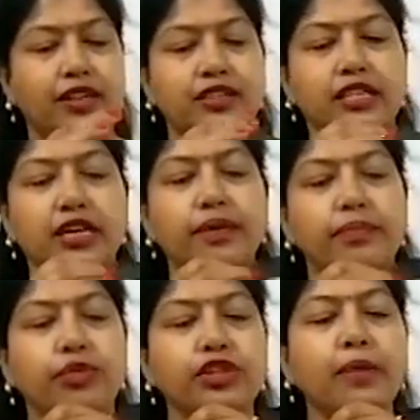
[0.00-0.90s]
See,
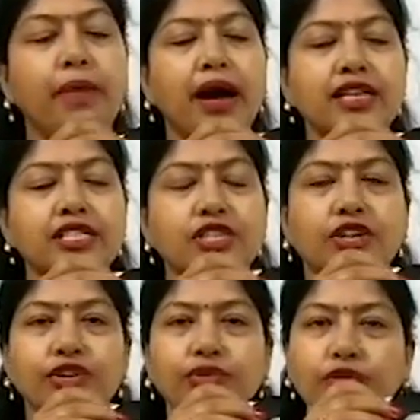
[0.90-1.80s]
both the parts
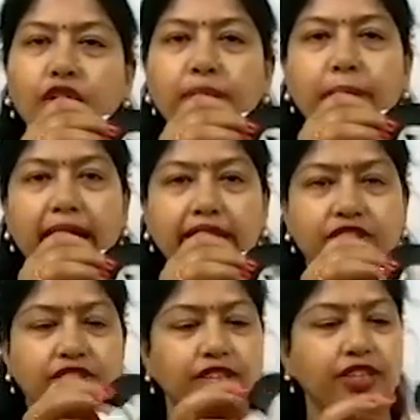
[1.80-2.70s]
do not match.